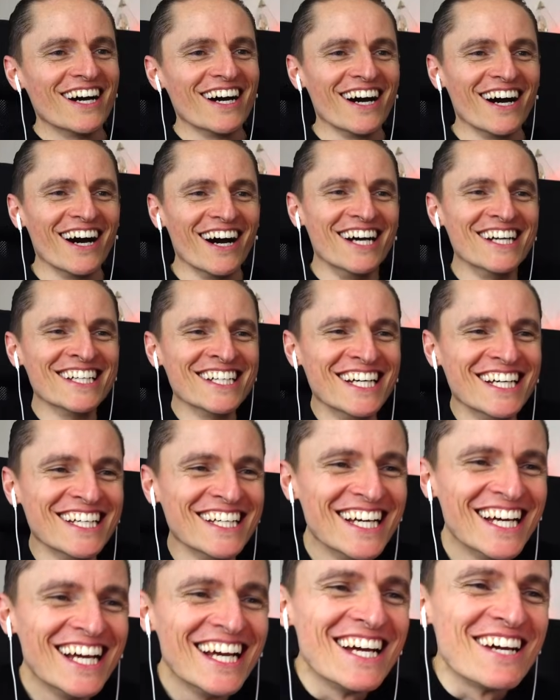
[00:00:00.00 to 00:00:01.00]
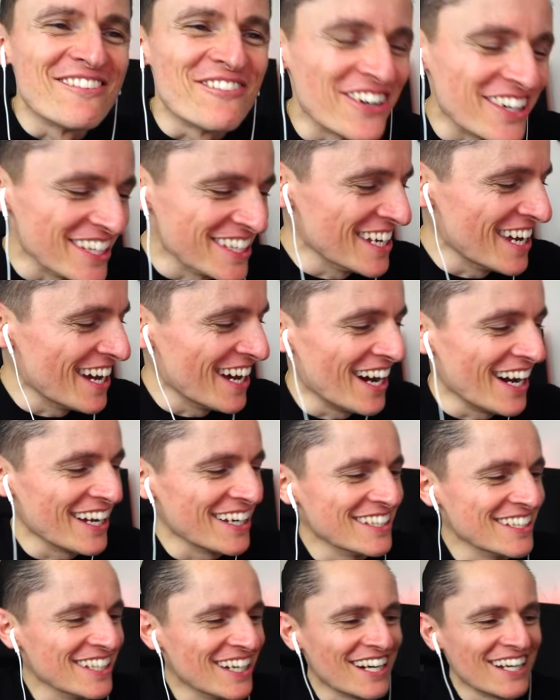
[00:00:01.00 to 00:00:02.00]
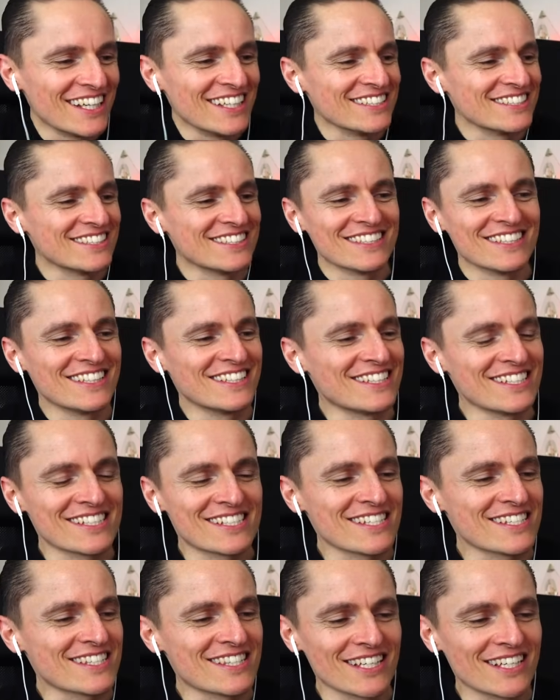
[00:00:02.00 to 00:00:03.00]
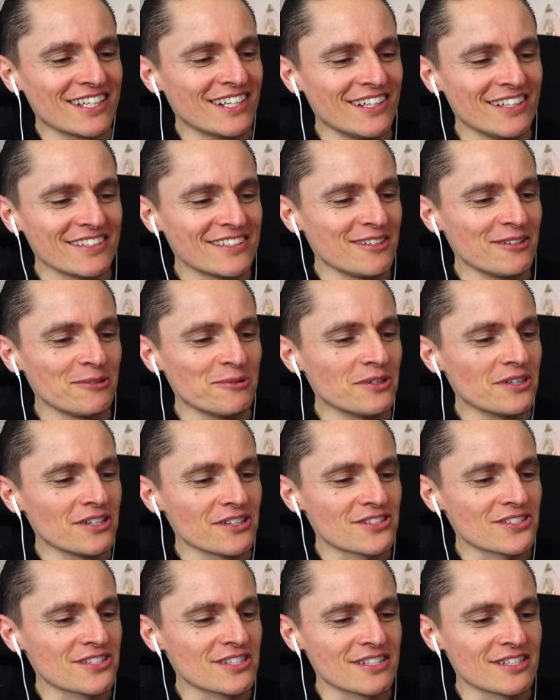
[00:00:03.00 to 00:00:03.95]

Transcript: But this is the cardio watch.